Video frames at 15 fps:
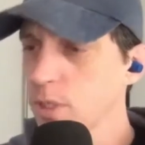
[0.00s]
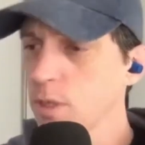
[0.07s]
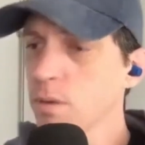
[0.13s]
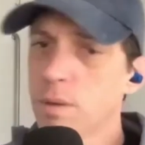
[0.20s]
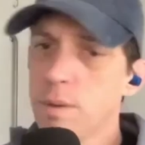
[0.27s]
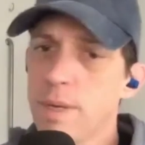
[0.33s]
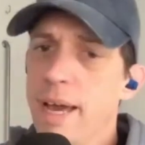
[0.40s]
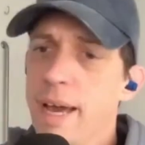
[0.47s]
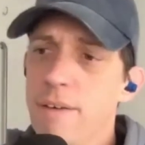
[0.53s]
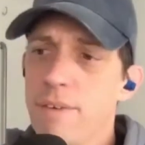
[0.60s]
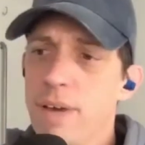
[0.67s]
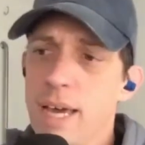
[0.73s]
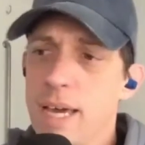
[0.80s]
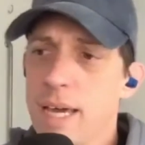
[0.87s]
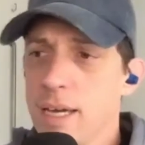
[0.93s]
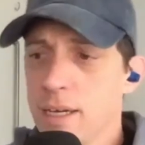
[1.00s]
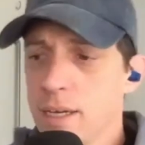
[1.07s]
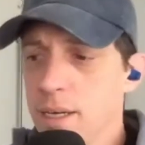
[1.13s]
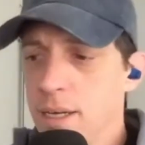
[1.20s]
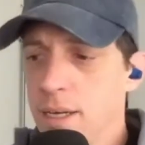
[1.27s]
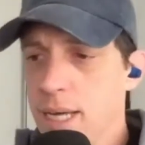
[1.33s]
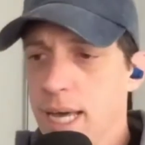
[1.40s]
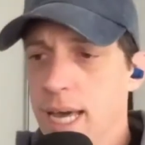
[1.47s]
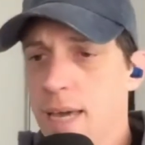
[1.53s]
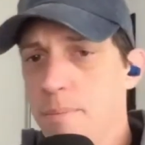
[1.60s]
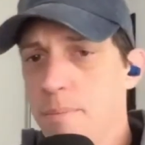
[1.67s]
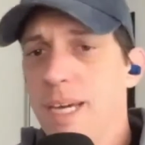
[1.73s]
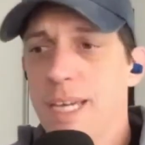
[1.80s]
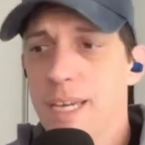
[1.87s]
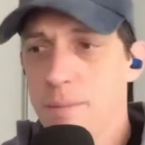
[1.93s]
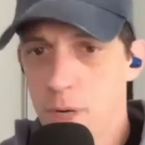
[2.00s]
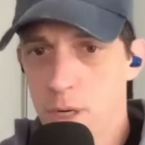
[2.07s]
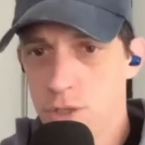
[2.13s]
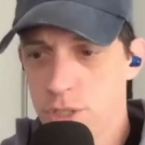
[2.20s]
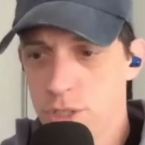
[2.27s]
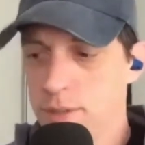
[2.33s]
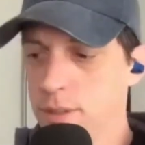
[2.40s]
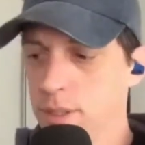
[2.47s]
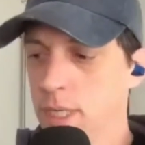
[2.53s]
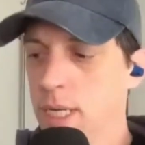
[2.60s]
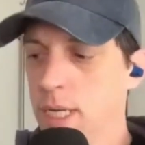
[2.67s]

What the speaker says: when we have a big emotion,